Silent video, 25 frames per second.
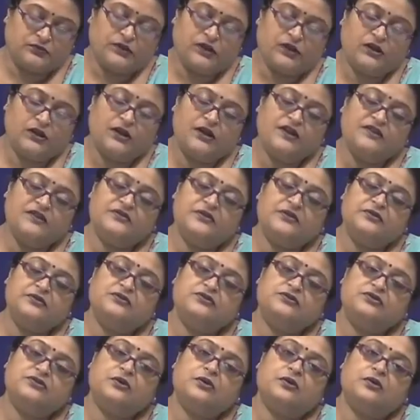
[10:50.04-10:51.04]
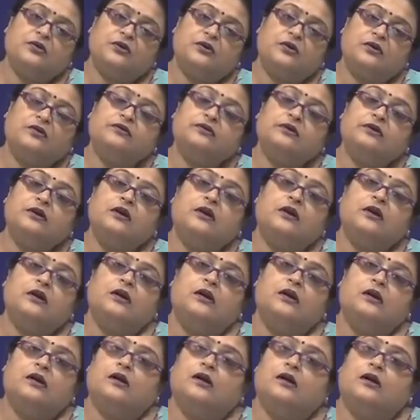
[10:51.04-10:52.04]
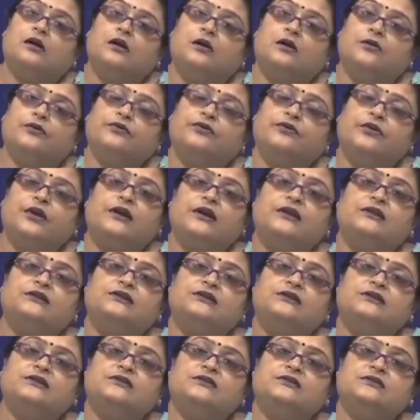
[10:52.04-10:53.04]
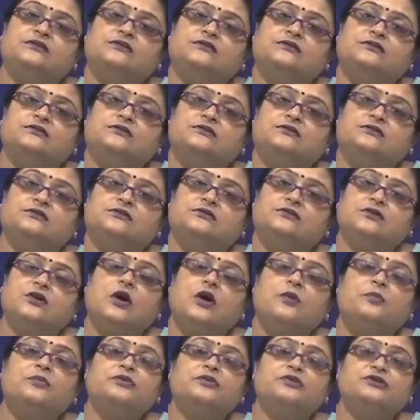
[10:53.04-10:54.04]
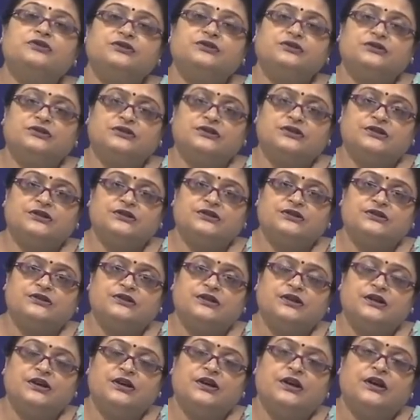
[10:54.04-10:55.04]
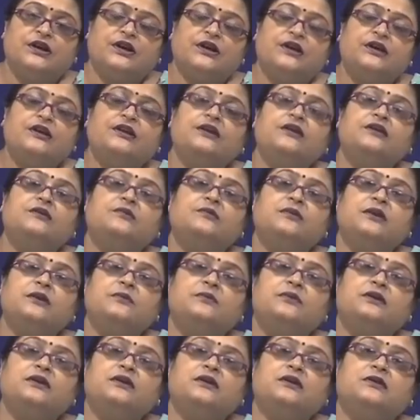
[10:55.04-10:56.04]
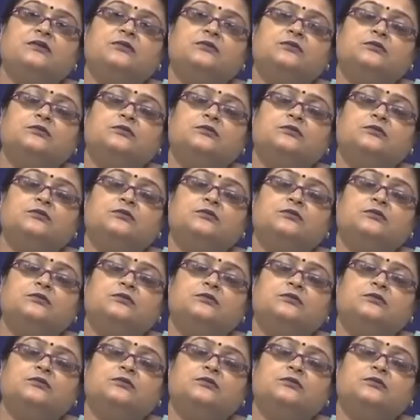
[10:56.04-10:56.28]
like when you talk of finding opportunities. Here maybe